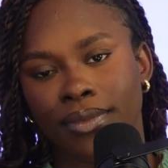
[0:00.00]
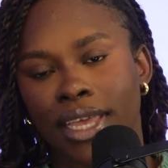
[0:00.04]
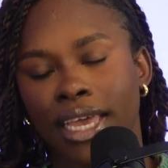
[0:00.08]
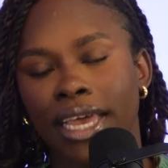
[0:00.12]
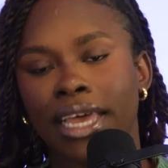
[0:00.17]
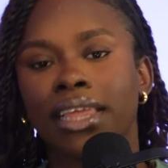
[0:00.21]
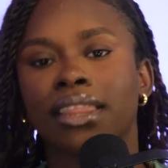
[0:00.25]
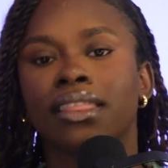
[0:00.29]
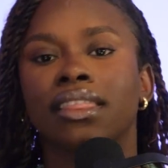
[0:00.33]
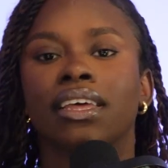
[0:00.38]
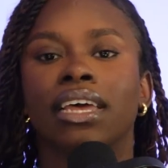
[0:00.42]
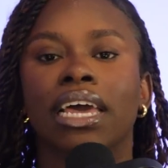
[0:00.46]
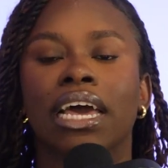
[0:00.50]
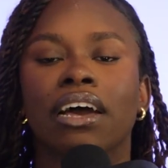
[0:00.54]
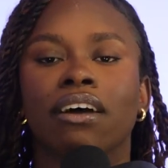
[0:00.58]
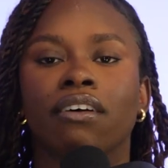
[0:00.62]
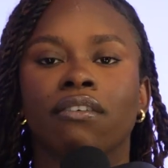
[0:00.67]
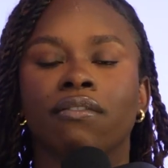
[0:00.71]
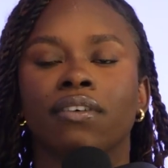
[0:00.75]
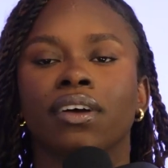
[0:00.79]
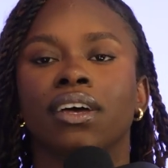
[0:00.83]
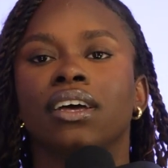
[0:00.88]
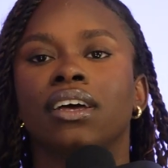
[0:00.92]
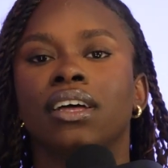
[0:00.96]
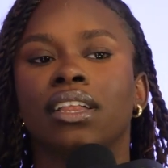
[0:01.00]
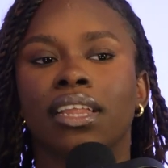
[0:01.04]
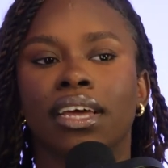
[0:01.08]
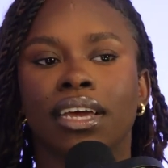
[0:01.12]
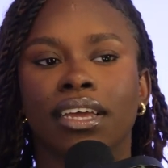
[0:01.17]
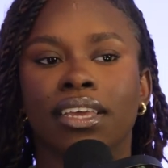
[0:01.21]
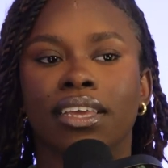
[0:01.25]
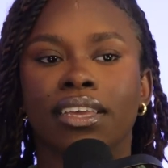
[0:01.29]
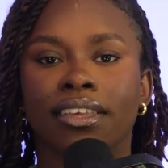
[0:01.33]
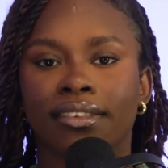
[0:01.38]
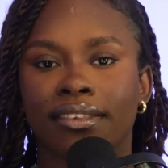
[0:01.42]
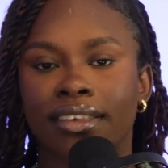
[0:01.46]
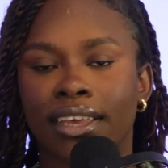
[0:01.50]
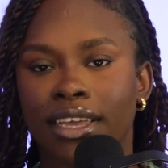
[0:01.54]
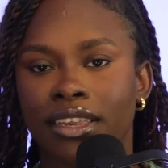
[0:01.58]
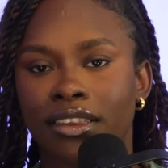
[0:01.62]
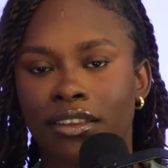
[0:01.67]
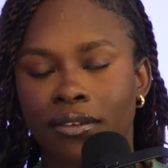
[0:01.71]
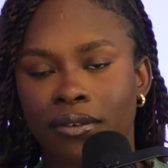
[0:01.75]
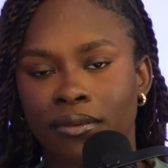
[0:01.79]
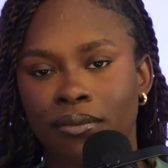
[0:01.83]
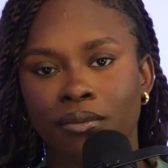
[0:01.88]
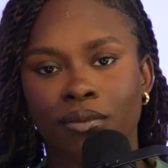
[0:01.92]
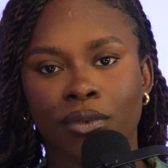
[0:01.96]
And they have, like he said,
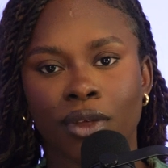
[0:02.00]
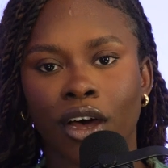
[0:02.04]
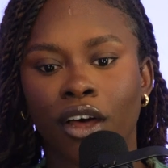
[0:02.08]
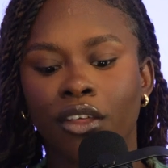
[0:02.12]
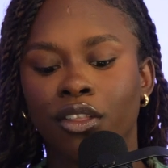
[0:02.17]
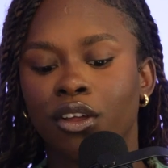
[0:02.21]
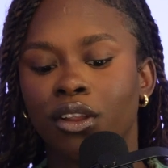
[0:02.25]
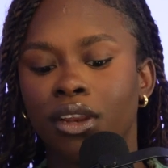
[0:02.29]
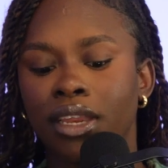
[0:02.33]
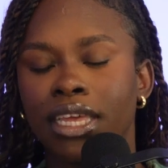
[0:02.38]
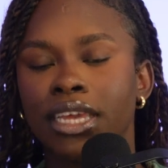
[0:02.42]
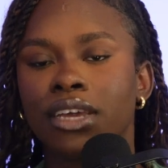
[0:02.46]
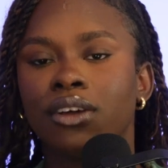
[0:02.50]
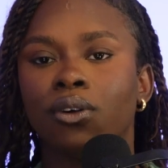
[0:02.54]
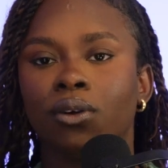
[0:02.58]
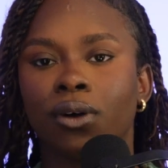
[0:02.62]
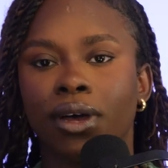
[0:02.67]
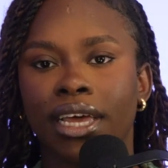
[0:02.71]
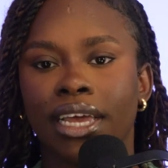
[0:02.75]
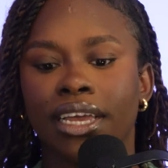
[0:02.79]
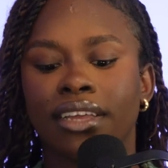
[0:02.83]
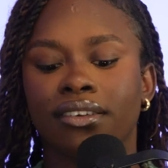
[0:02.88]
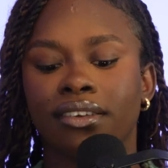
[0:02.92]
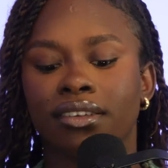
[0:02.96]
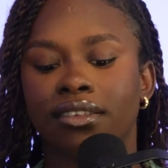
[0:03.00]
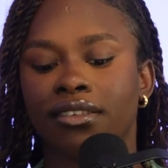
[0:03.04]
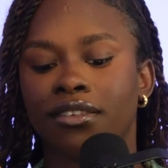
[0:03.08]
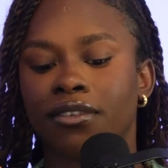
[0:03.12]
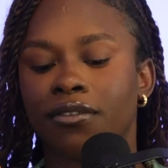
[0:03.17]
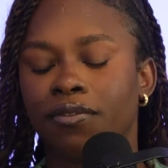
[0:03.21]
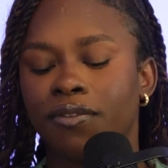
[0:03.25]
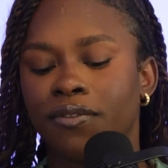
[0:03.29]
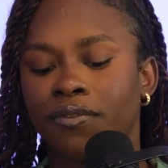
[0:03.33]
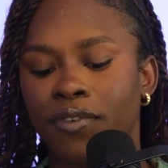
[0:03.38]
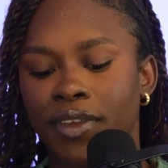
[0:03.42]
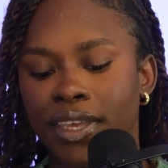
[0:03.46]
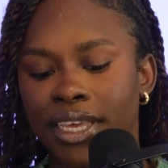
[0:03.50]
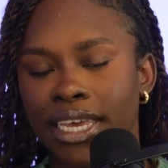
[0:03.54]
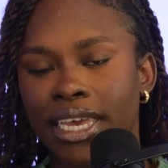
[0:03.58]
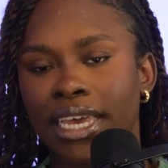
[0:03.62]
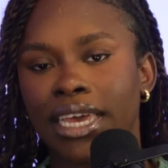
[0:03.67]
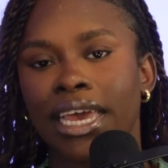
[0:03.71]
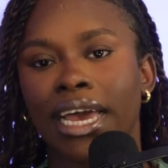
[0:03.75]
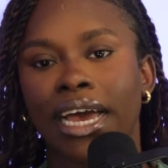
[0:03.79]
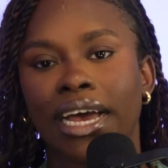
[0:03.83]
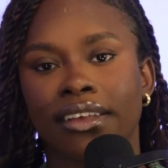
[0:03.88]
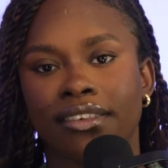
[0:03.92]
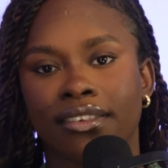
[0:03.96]
the other legal agents, the
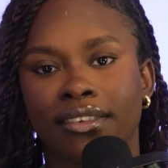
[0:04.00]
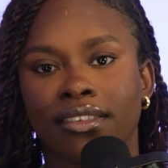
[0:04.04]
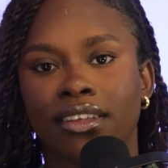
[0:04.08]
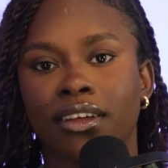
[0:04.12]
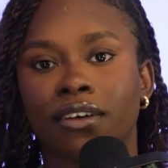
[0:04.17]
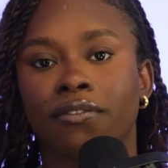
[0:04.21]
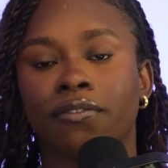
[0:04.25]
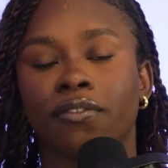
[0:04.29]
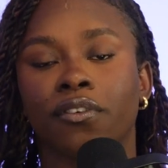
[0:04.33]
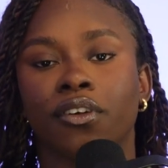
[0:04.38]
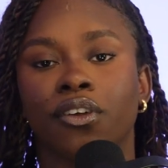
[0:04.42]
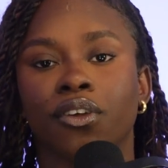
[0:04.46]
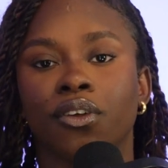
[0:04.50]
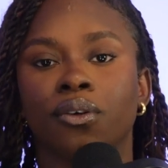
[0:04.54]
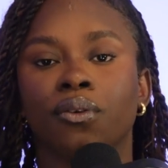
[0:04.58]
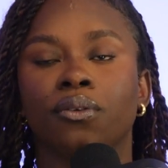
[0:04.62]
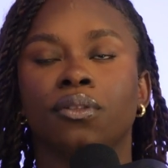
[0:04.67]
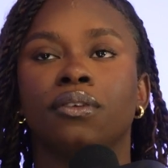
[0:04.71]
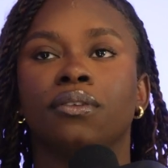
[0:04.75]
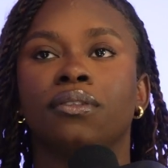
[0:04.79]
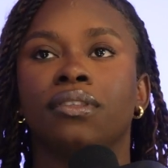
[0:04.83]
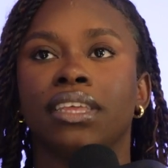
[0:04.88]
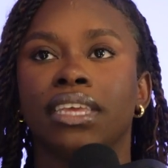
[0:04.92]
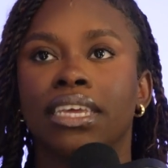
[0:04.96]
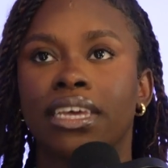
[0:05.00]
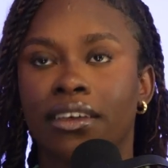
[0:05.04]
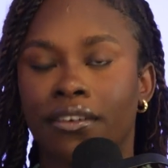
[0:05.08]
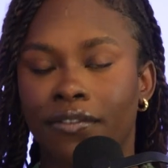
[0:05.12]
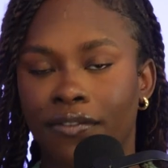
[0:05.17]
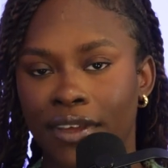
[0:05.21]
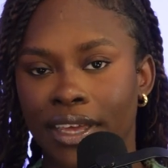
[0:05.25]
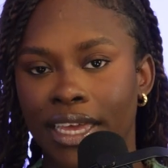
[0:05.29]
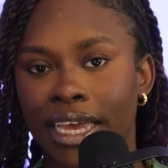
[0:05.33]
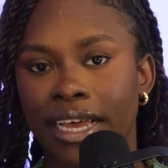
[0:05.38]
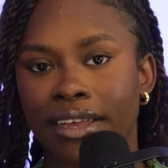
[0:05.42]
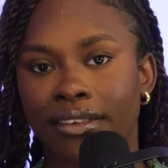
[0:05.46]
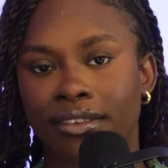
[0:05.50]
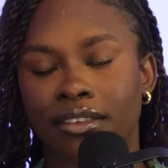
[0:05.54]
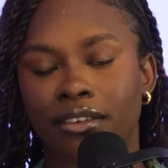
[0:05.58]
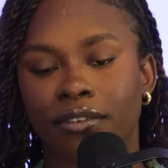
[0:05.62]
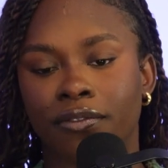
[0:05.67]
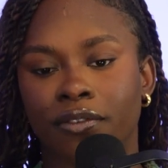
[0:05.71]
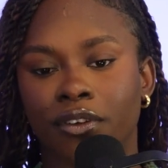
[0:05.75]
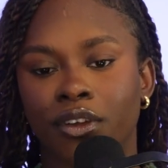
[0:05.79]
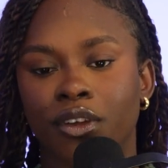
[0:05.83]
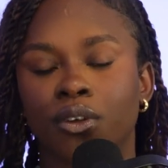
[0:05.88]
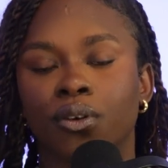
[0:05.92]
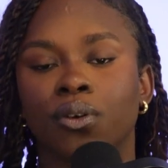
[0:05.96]
VA has stuff for you, the DAV has stuff
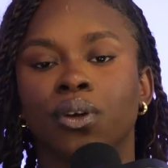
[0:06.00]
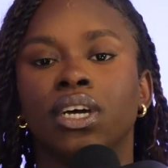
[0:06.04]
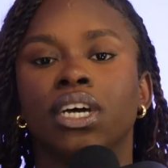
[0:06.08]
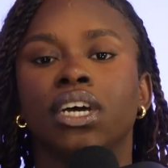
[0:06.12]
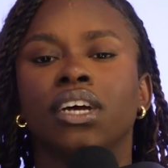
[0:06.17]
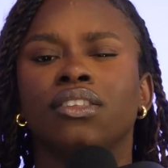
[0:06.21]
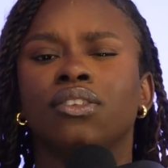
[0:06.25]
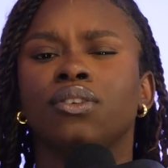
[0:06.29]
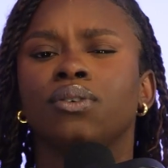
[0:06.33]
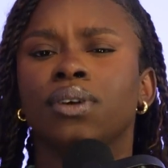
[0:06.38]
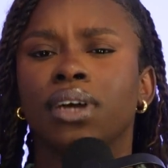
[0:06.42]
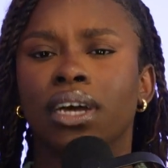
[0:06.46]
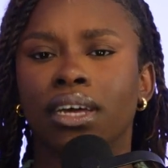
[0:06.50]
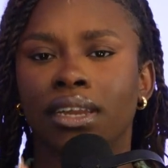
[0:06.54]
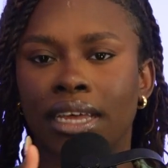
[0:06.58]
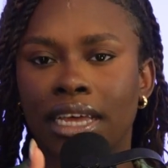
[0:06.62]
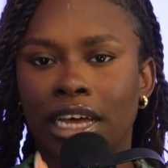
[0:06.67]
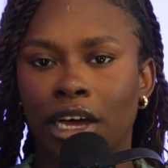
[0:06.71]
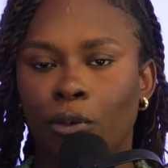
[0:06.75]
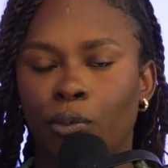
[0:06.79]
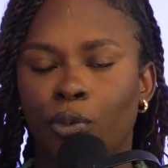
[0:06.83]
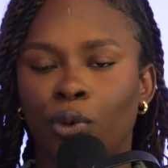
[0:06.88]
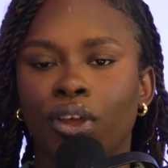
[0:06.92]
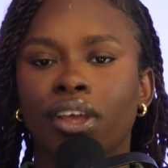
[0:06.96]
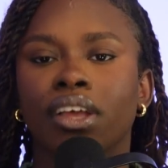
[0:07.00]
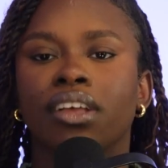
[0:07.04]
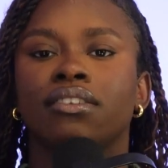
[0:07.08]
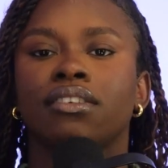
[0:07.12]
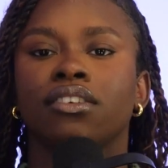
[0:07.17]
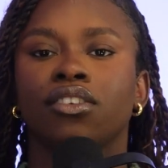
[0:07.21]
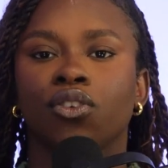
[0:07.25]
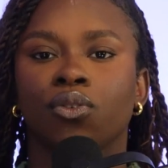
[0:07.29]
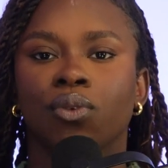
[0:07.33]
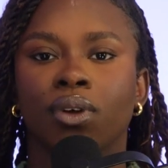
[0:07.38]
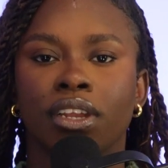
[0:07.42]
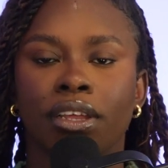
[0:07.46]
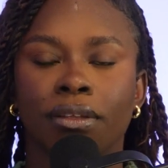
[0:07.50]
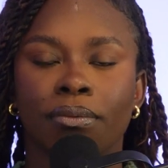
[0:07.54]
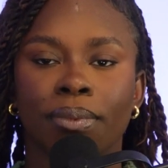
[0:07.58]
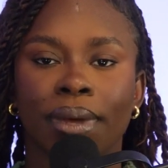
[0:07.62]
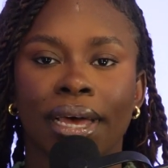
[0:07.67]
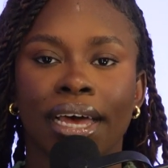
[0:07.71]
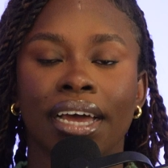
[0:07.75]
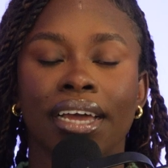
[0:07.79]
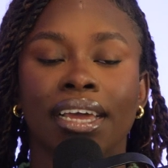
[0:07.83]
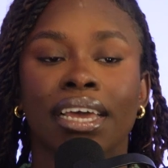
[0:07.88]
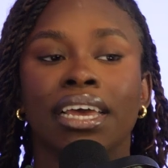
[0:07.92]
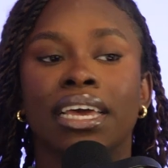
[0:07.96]
for you to kind of help you get situated
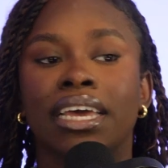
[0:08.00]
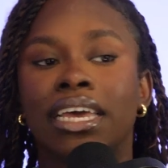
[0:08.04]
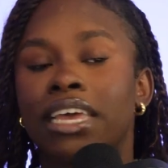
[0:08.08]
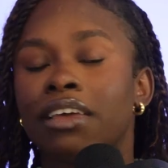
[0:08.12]
back.